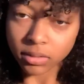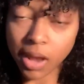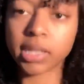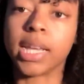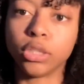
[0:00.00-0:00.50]

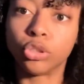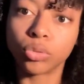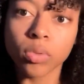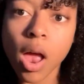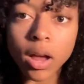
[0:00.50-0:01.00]
day
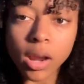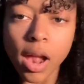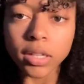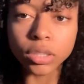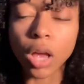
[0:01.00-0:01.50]
2,
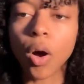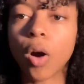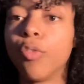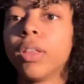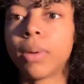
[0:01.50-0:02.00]
so
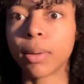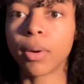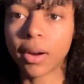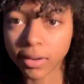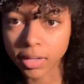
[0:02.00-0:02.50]
hopefully by
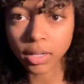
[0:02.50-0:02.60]
tomorrow